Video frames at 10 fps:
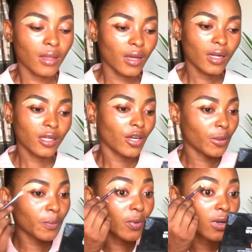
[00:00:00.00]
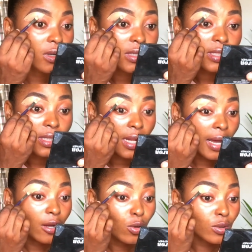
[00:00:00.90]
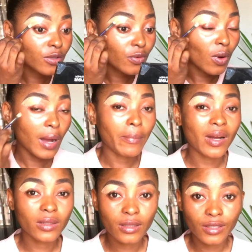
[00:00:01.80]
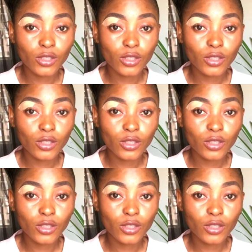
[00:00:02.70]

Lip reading: LA Girl Pro Concealer goes for about $3 to